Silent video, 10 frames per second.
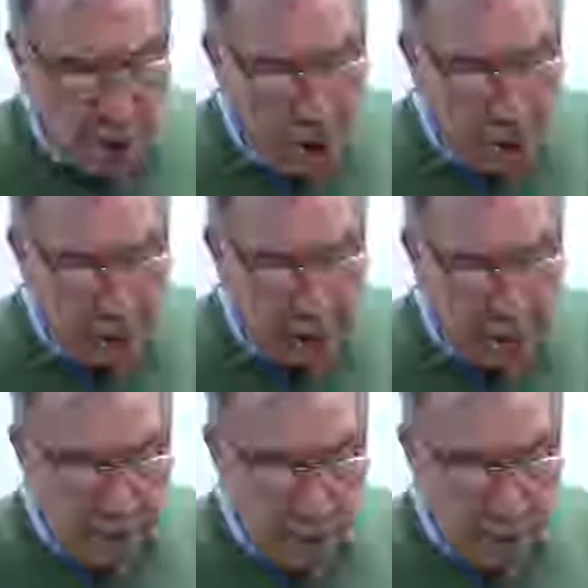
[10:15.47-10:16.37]
who is a
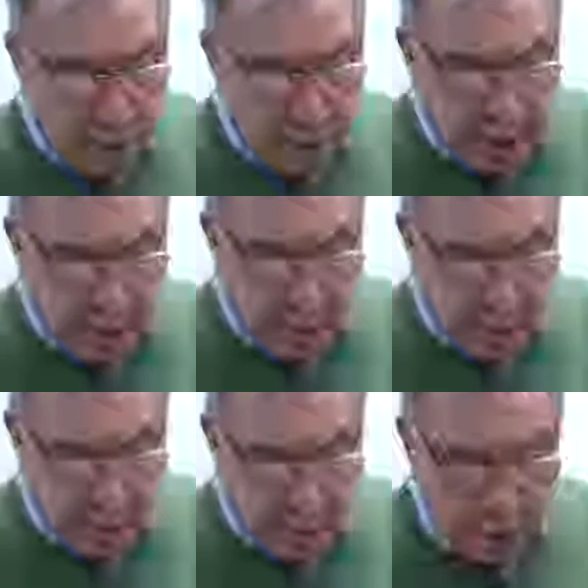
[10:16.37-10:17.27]
former teammate
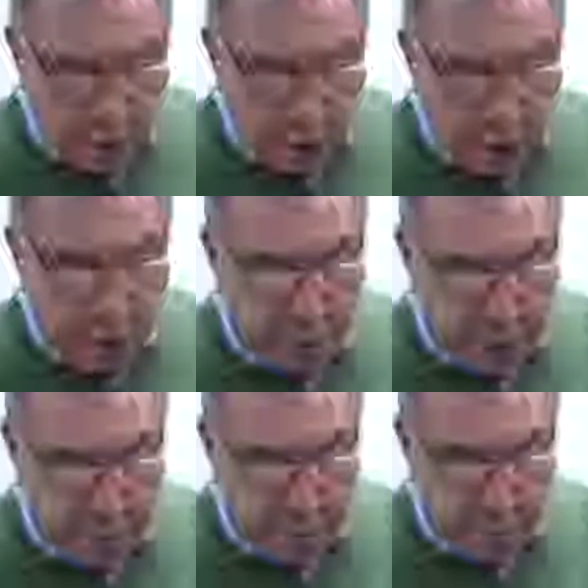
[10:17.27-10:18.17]
of Earl, shows up,